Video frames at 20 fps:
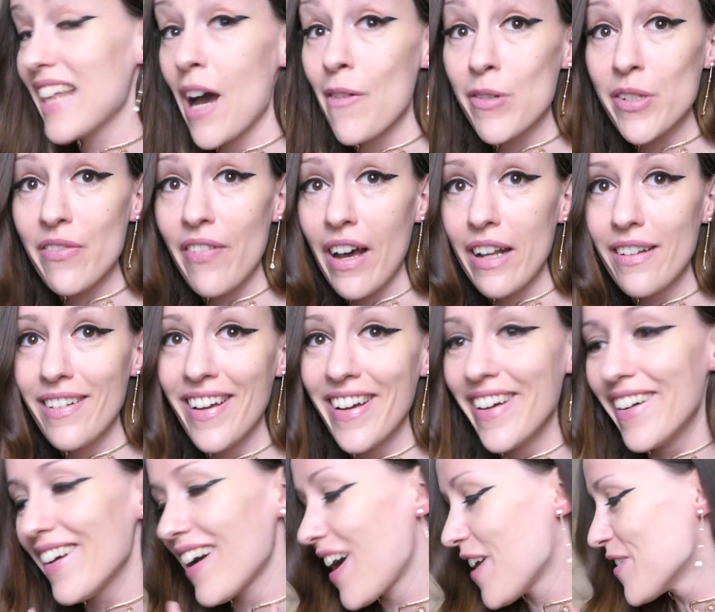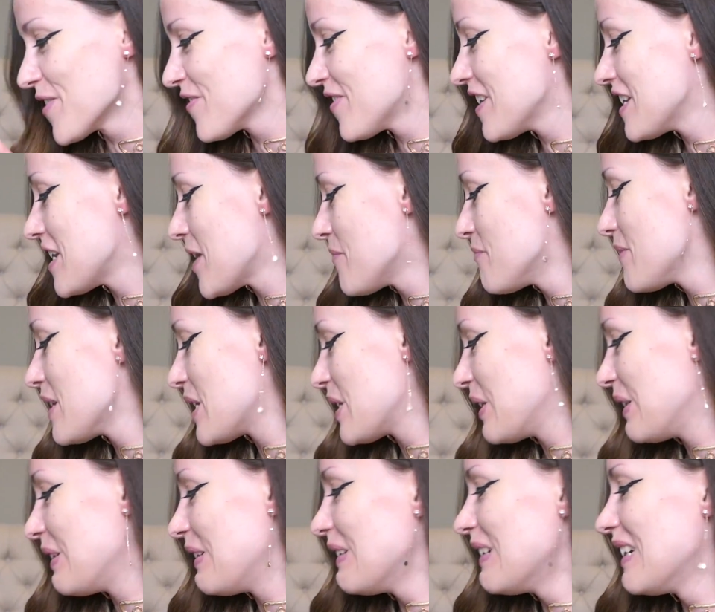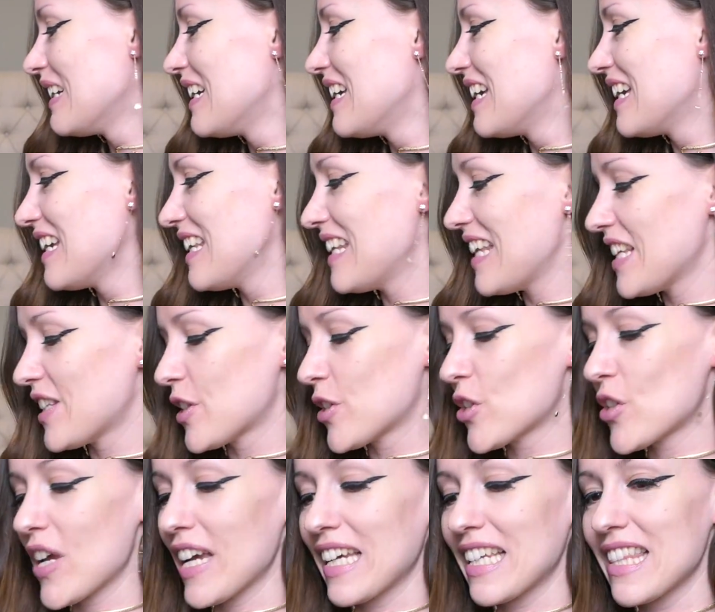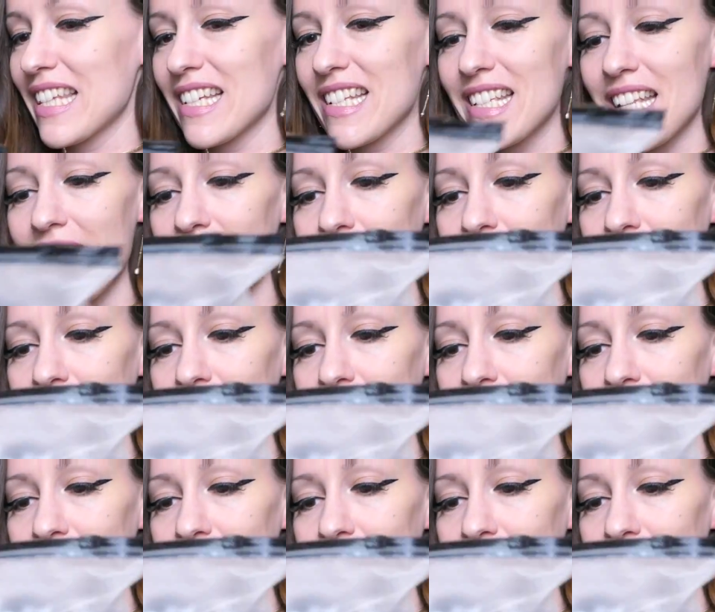that was fun. Outfit number two. Let's check this